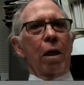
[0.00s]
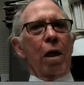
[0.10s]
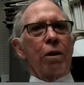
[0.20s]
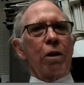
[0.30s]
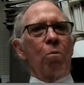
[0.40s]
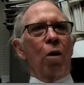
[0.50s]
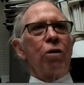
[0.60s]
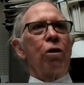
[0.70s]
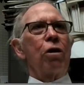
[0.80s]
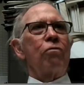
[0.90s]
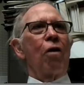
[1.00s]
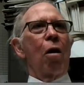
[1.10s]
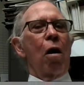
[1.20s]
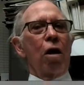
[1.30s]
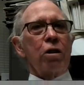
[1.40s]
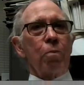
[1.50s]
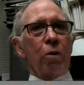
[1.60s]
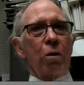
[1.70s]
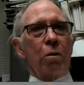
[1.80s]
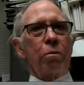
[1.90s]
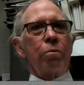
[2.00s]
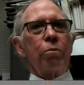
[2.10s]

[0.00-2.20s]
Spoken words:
cut the budget of our hospital